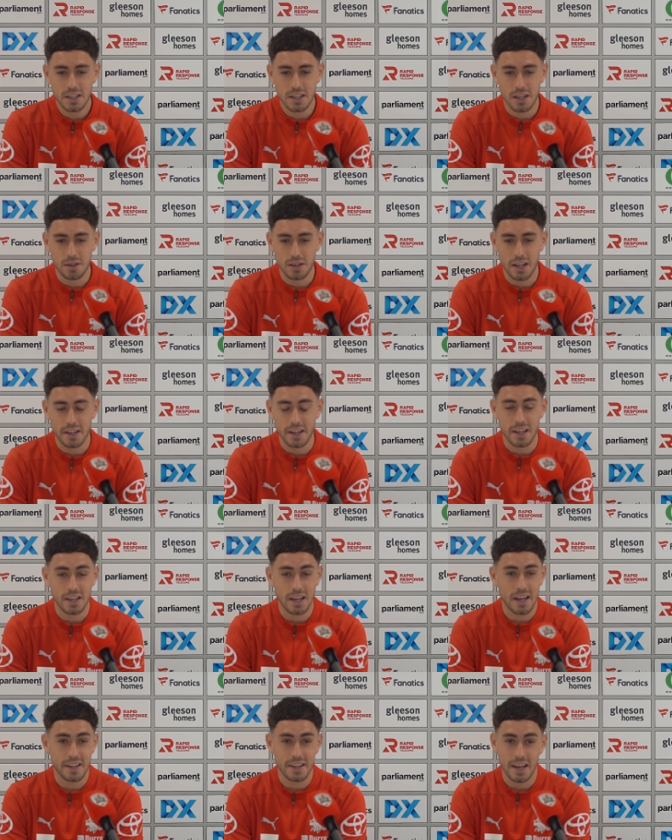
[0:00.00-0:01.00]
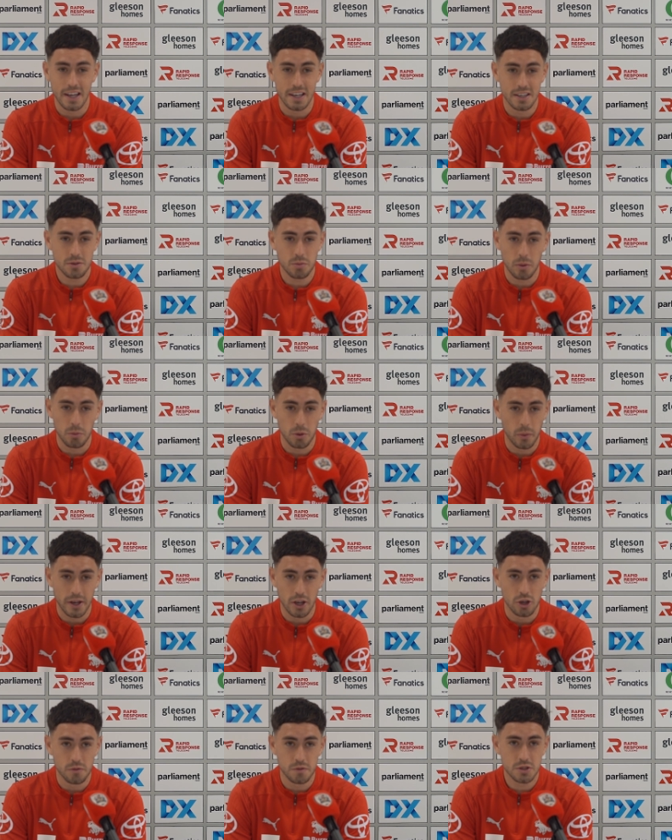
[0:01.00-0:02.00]
then at the end when we went
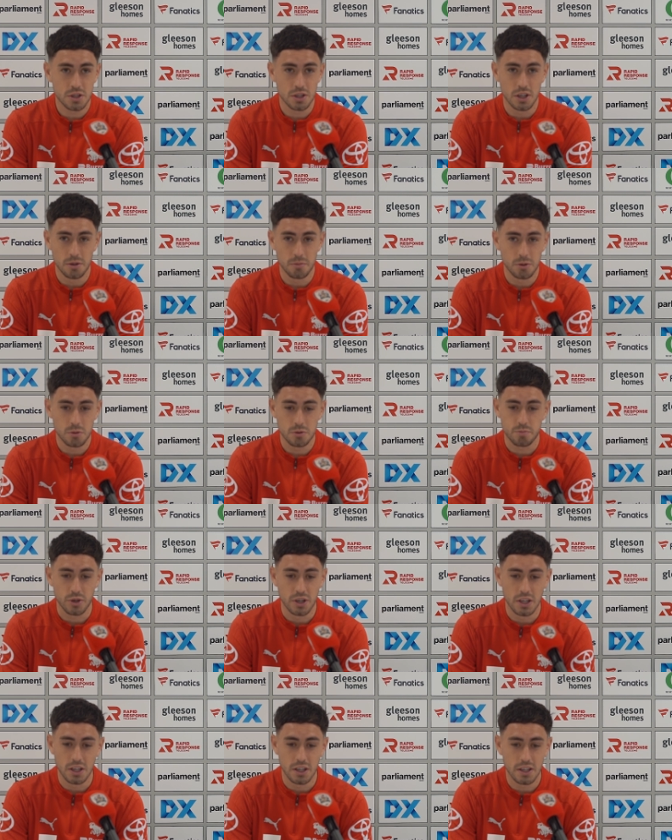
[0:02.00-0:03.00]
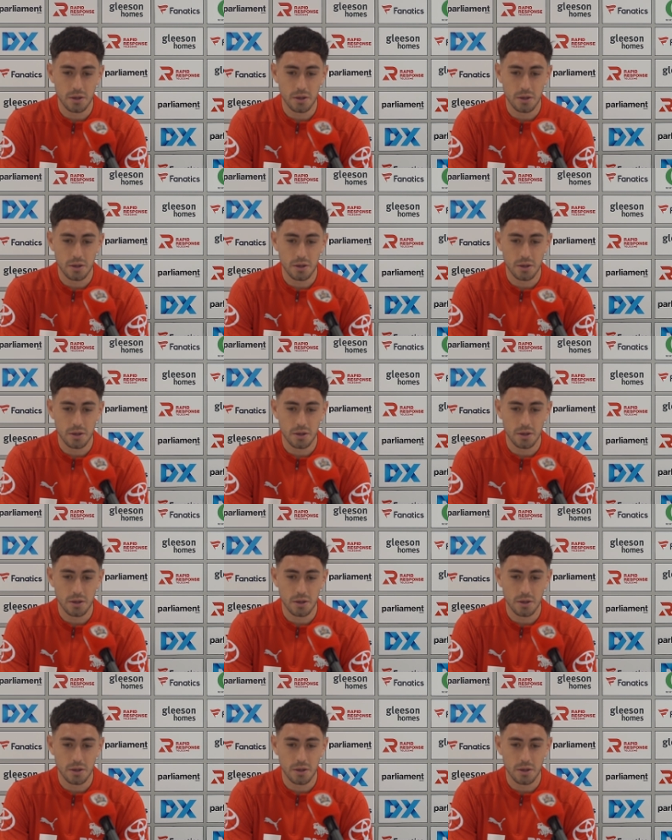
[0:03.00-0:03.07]
over to them, it was brilliant.